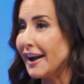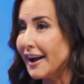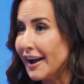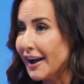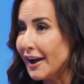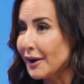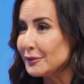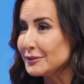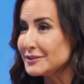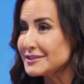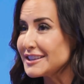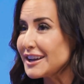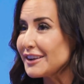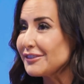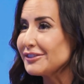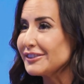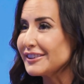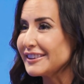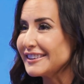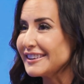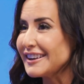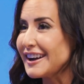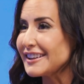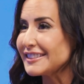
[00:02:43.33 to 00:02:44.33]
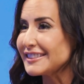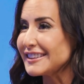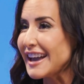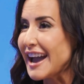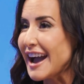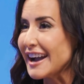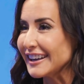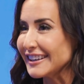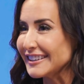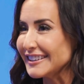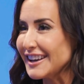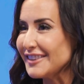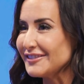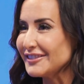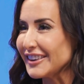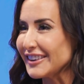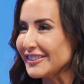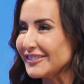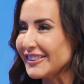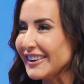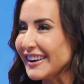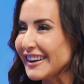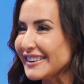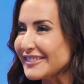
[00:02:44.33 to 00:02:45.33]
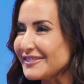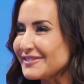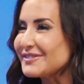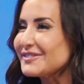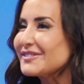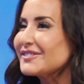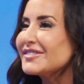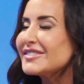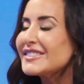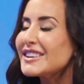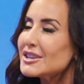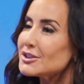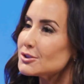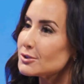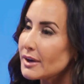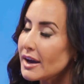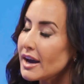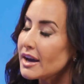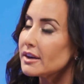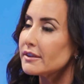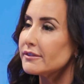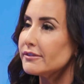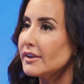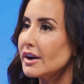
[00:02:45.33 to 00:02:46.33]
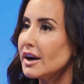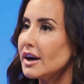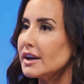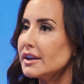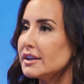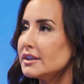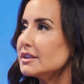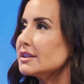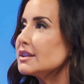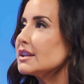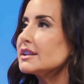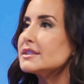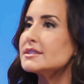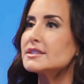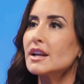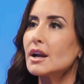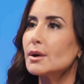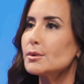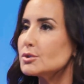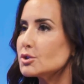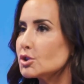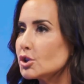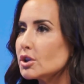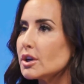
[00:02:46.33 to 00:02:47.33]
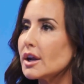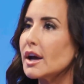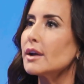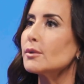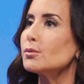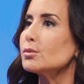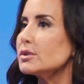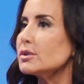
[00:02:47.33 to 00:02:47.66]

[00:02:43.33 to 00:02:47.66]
I was definitely not the academic one. So I had to find things that I was good at,